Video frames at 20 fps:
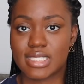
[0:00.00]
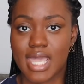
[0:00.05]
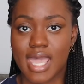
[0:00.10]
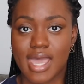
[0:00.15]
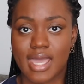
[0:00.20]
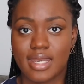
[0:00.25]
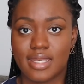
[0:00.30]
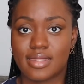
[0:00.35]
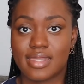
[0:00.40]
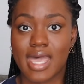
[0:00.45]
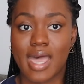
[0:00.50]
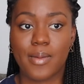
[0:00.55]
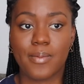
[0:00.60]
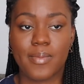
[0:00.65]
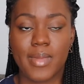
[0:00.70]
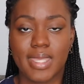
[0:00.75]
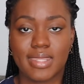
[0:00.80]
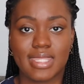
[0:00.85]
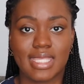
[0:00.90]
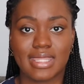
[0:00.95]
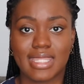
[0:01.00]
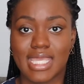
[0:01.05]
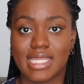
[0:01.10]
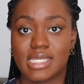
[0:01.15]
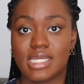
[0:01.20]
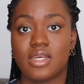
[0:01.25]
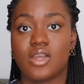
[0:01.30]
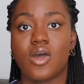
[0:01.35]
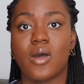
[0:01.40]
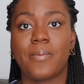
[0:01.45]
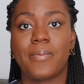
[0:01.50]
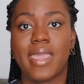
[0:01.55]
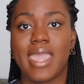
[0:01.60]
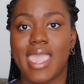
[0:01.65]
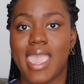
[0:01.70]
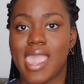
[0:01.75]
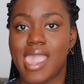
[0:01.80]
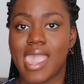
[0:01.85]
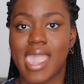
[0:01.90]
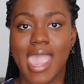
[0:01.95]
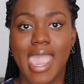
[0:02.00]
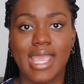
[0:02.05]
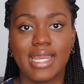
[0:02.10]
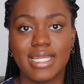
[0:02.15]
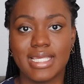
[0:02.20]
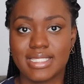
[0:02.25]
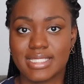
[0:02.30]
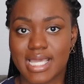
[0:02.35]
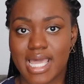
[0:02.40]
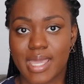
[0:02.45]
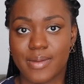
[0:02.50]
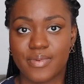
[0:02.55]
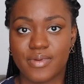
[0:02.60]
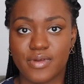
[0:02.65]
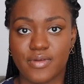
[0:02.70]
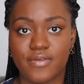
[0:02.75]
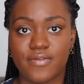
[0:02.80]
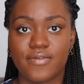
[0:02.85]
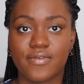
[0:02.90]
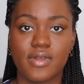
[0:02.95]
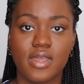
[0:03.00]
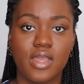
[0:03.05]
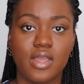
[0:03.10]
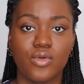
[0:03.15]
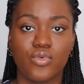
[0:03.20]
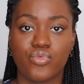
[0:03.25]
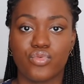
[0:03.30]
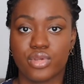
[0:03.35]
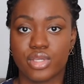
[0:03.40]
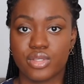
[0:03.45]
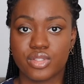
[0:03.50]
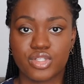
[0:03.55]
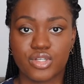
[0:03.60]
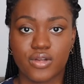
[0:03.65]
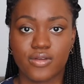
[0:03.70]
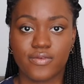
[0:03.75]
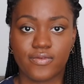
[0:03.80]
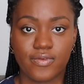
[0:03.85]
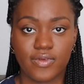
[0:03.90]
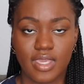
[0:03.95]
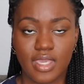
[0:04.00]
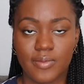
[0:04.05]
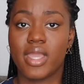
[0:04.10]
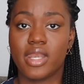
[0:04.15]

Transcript: and that meant that they did not pay any type of realtor fee.